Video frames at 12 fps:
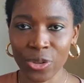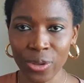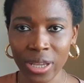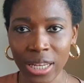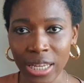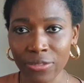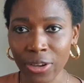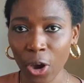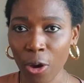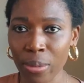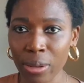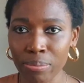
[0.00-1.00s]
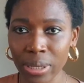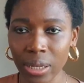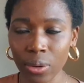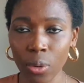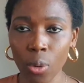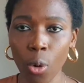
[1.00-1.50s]
You can leave a comment
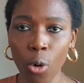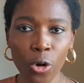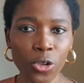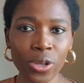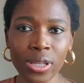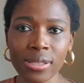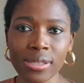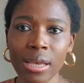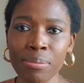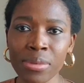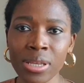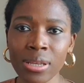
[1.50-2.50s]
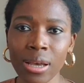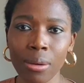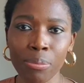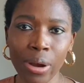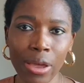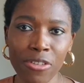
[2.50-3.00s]
below, or you can send me a
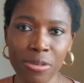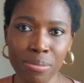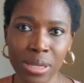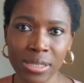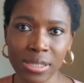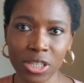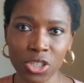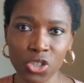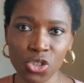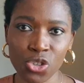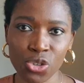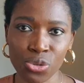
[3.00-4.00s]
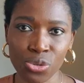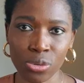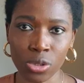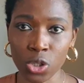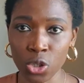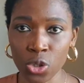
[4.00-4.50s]
private message
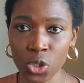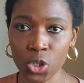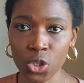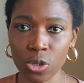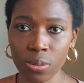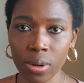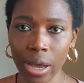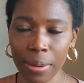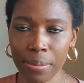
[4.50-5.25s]
to YouTube.